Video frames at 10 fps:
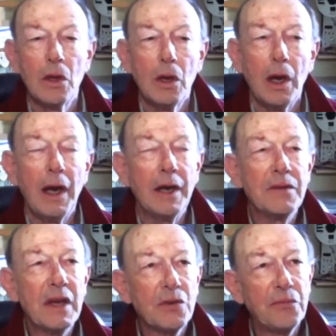And that's
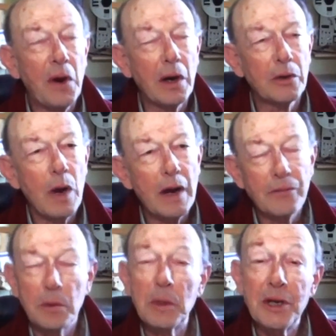a far cry from a
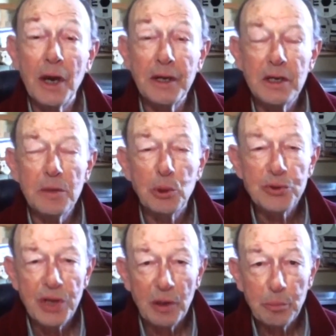
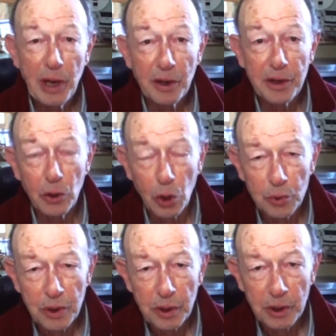90% parity loan
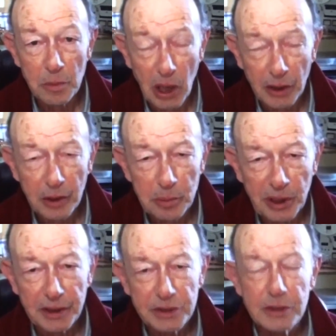in the marketplace.
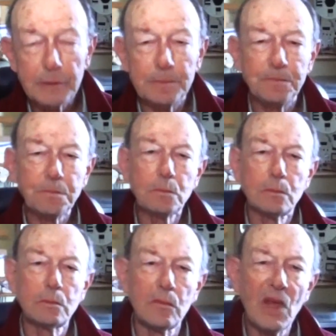
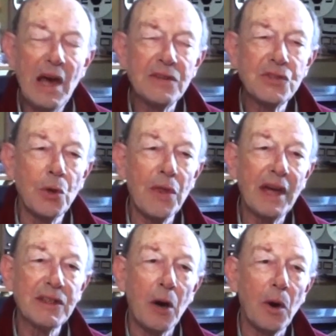And so that's how
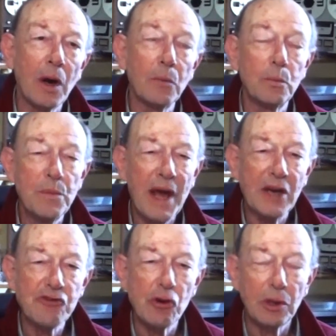our national
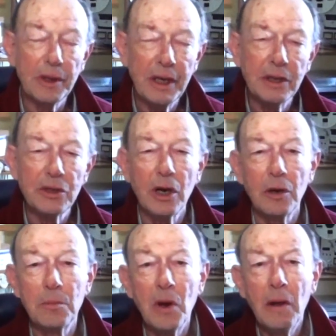income
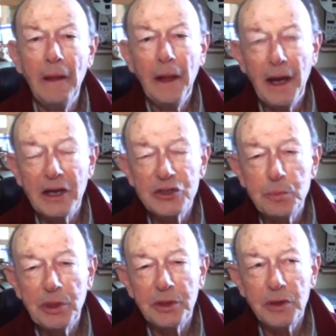has been
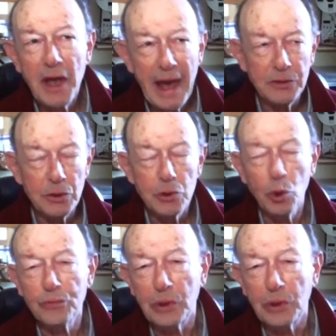handed over